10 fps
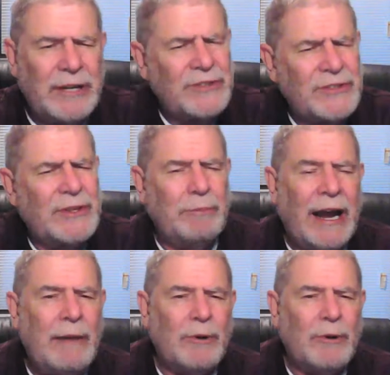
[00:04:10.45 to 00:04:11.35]
Because the
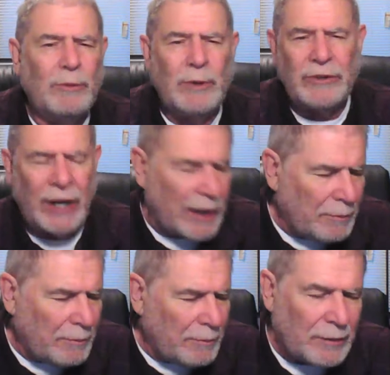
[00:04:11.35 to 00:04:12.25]
Bible, when talking
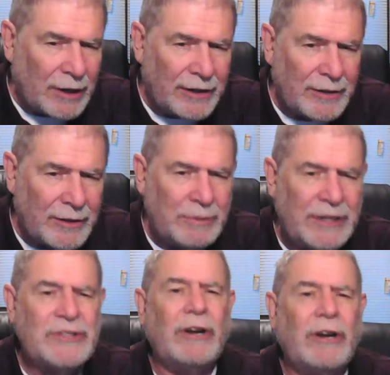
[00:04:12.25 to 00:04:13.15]
about the mark of the beast,